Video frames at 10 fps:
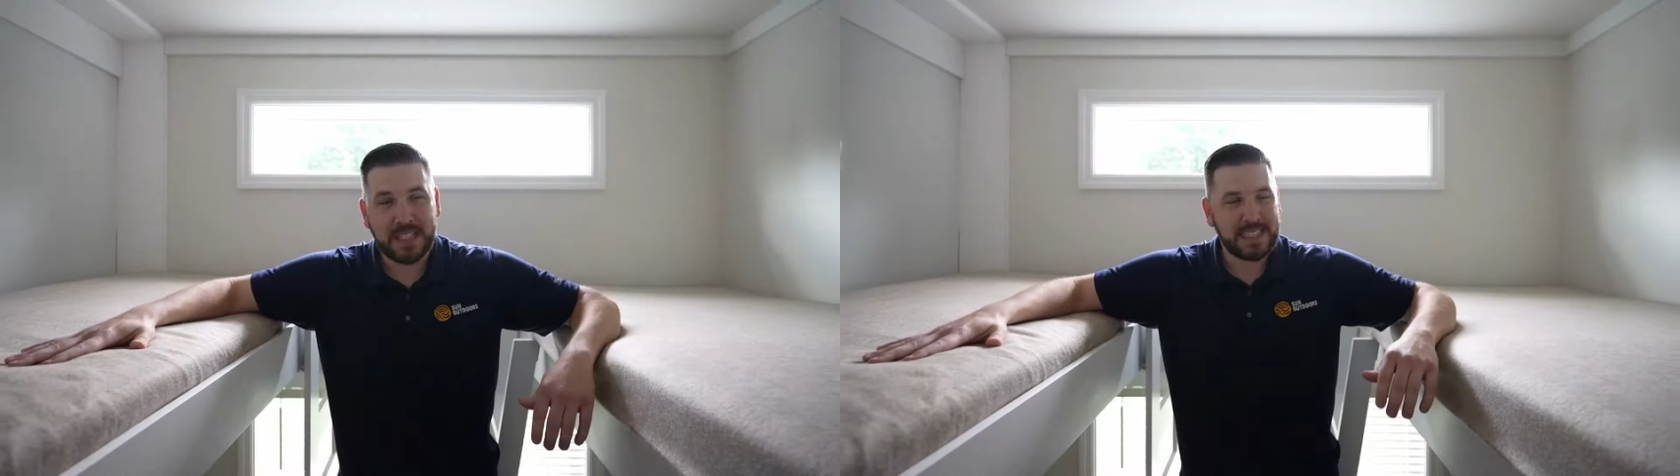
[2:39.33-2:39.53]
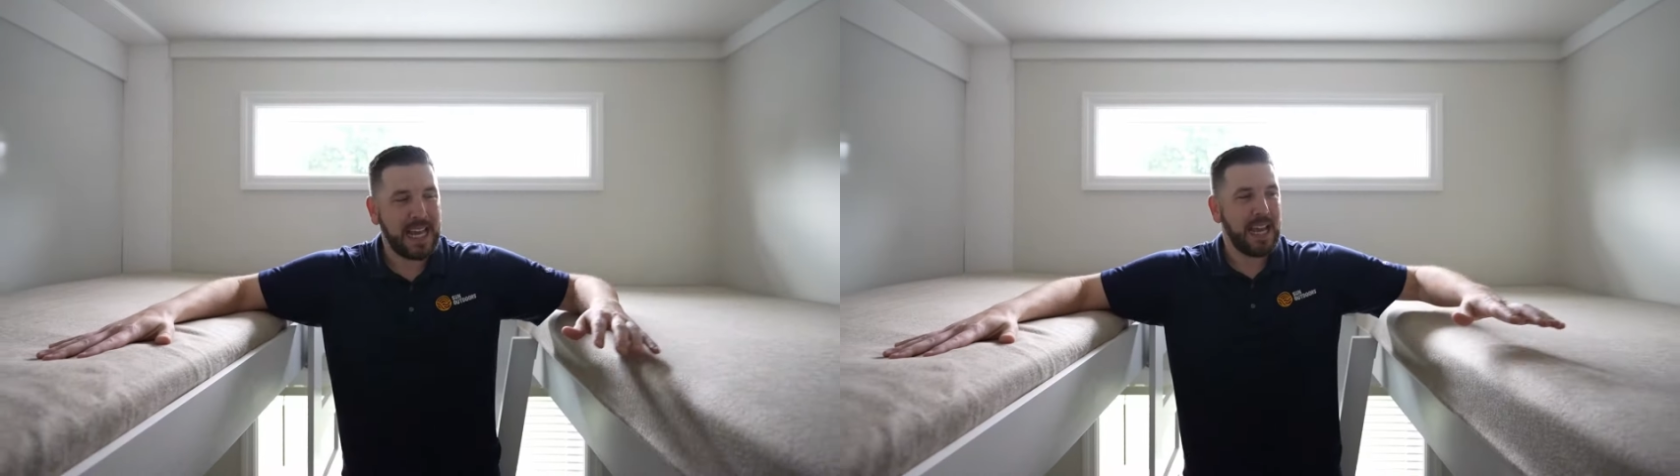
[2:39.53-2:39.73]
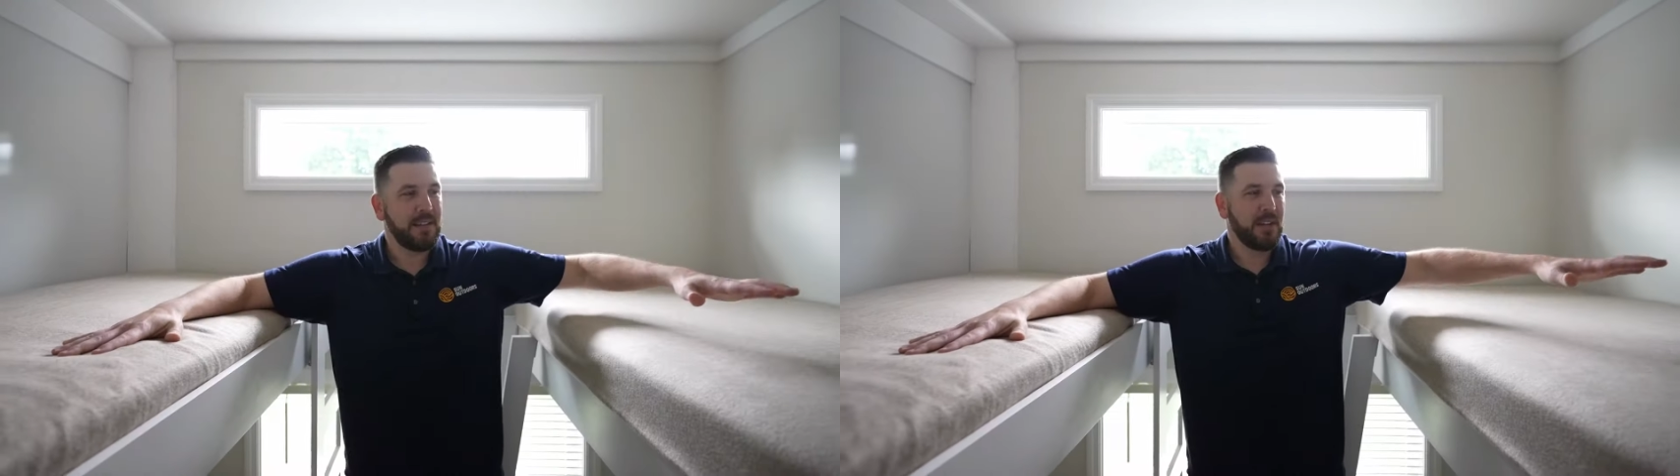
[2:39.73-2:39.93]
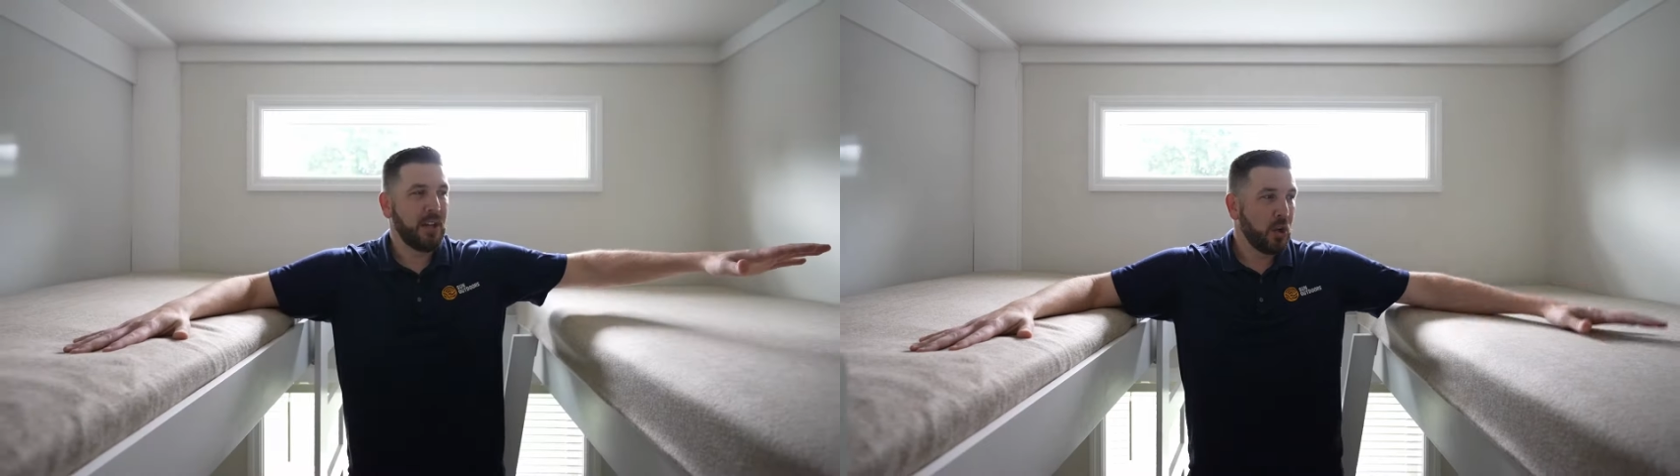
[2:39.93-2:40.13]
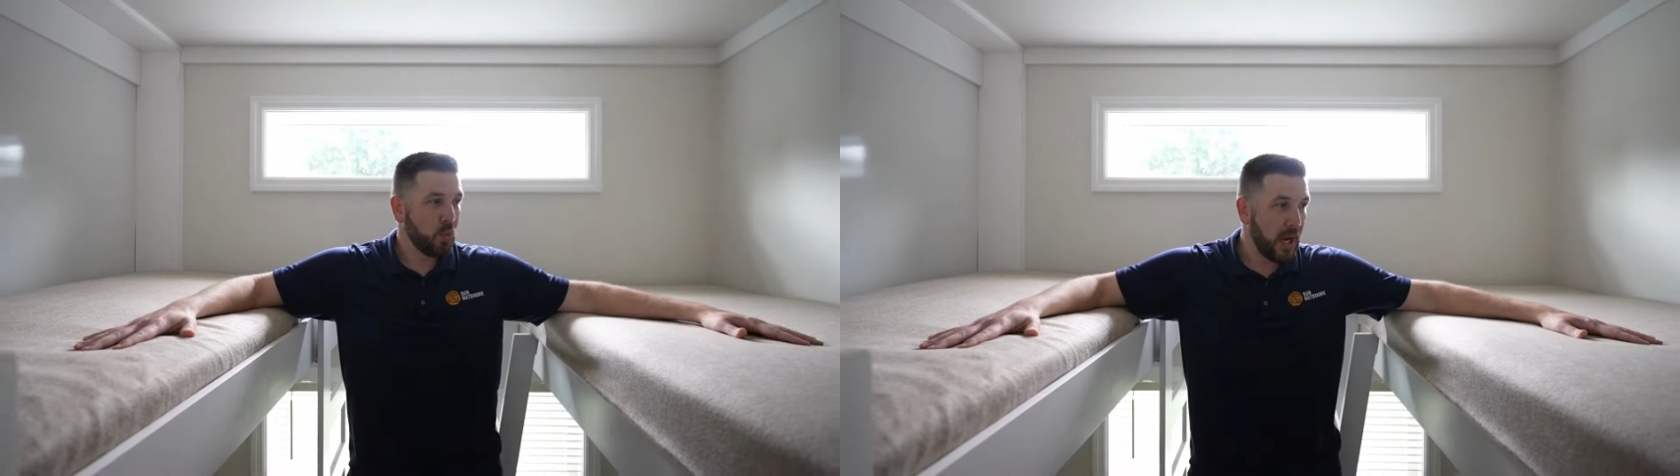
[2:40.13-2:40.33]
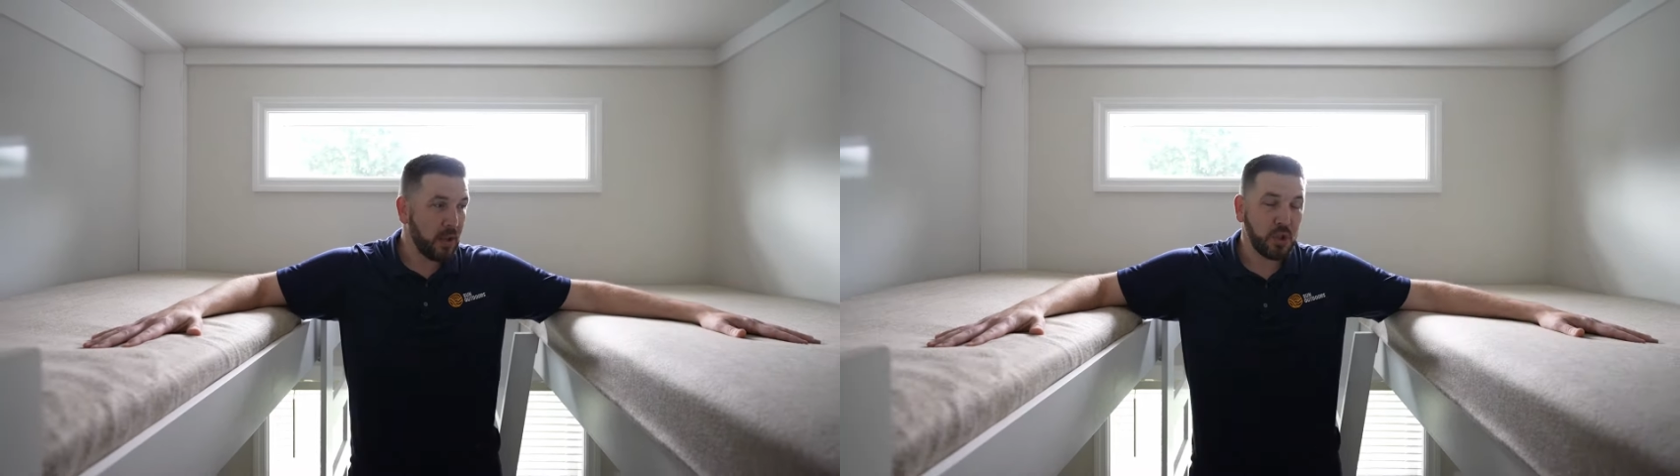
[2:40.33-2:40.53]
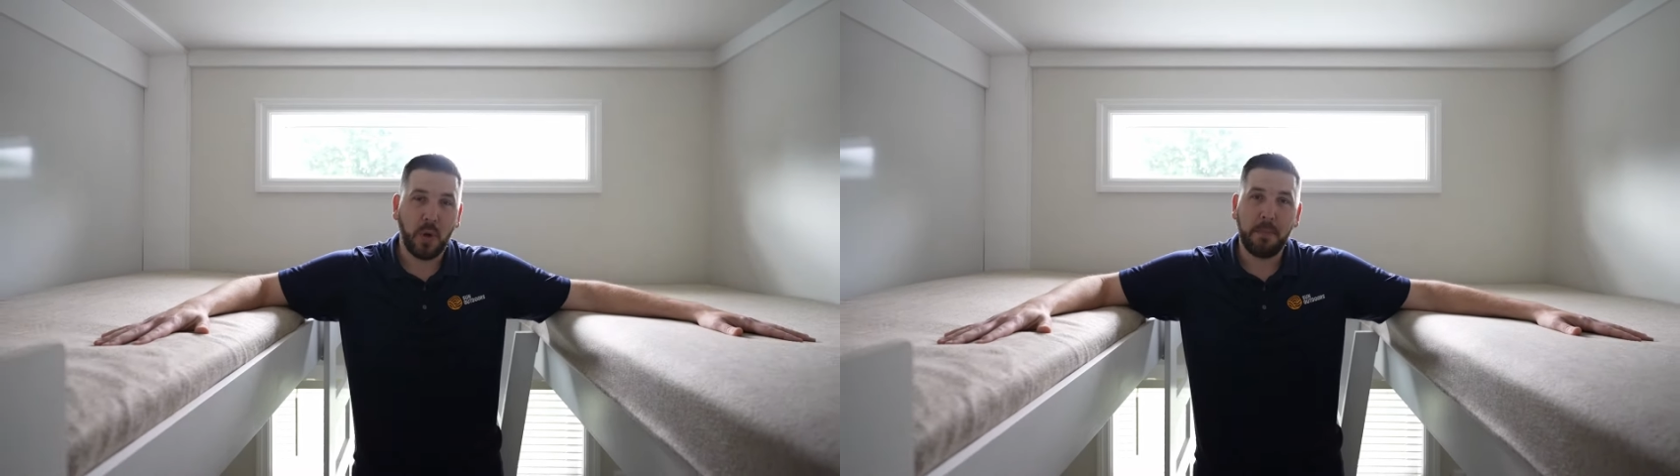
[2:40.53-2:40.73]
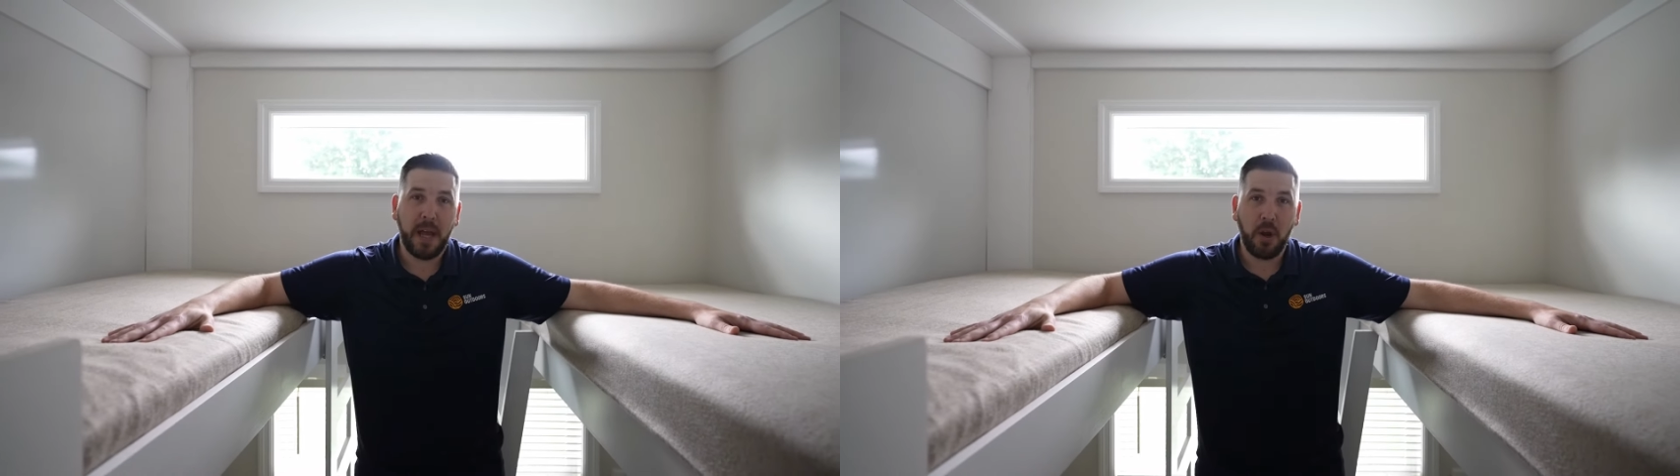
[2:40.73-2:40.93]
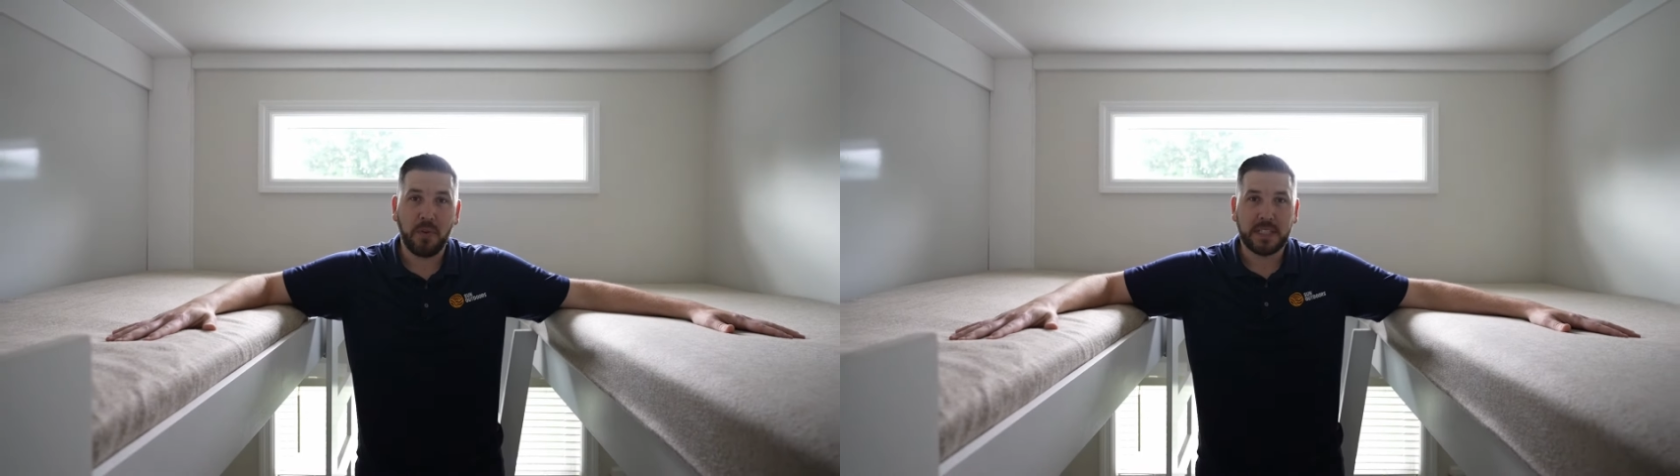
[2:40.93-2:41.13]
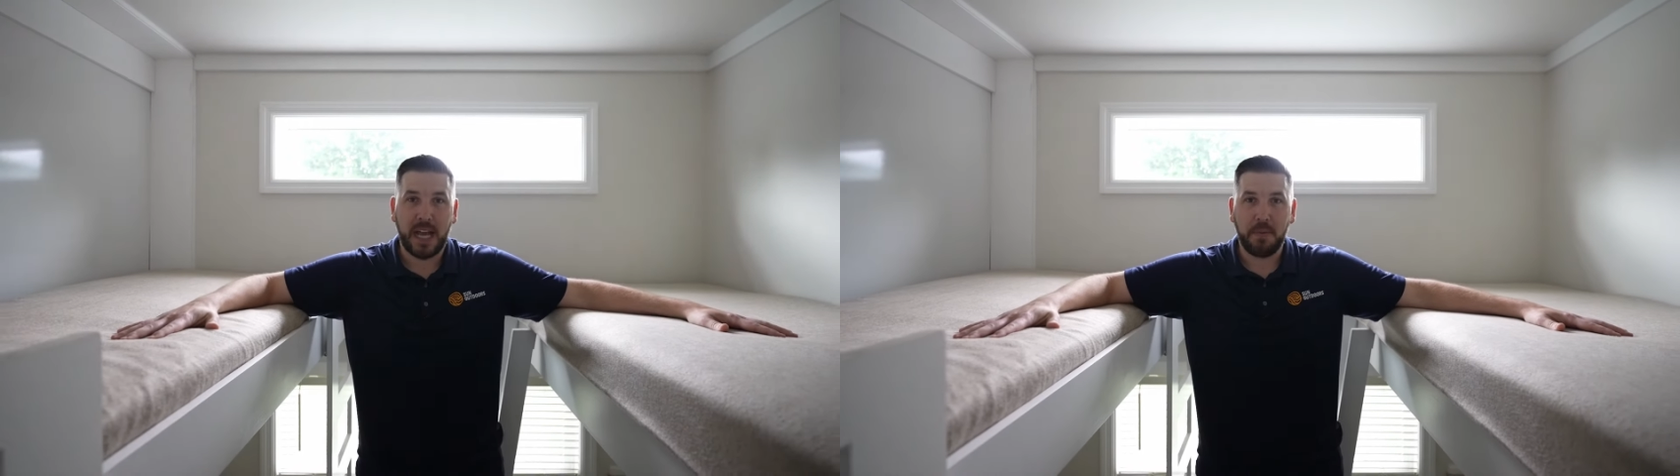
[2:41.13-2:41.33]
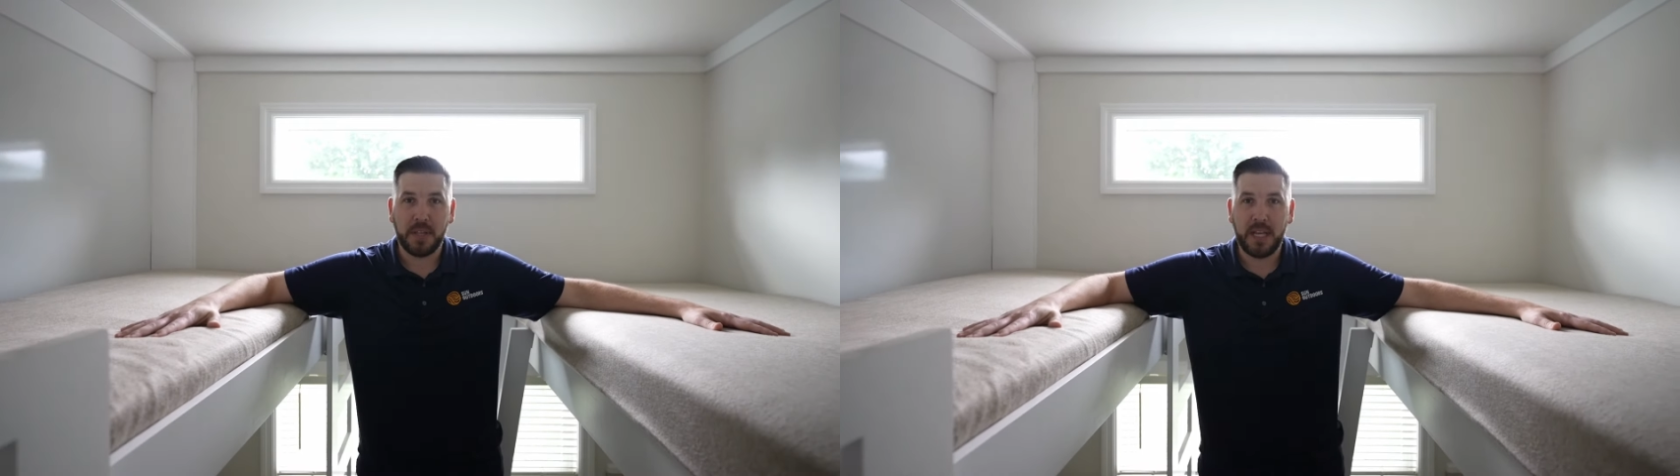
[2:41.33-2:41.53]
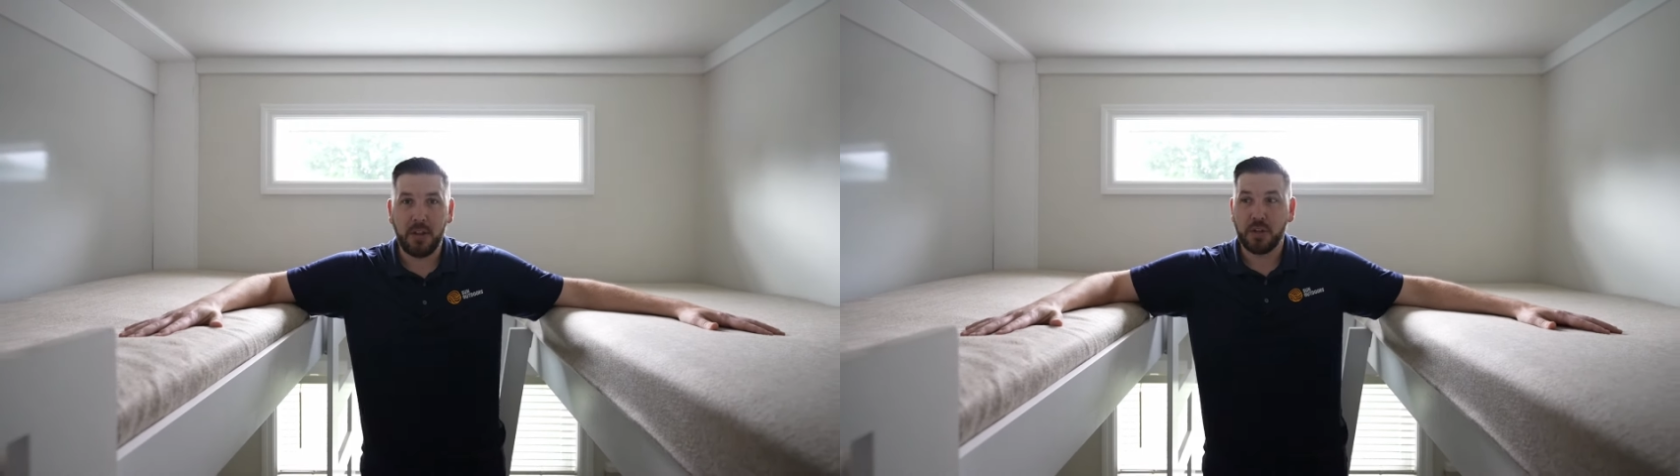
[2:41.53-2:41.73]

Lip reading: side, regular twin bed over the top on the other.